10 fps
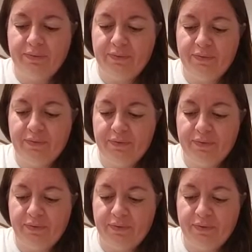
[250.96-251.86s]

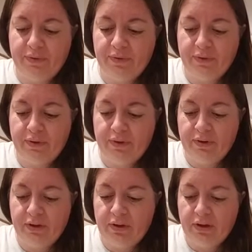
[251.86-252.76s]

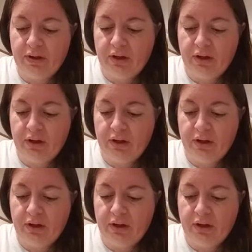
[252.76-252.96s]
(silence)